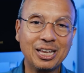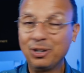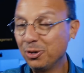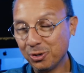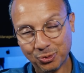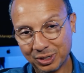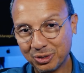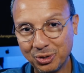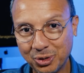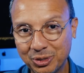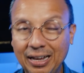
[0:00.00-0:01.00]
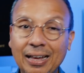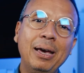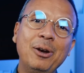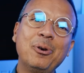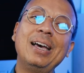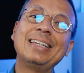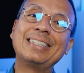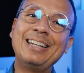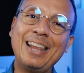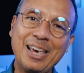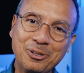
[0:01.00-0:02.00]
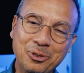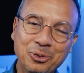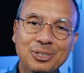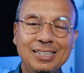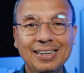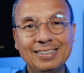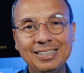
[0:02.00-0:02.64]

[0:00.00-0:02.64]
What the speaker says: No, it's not Toyota, but it's Lexus.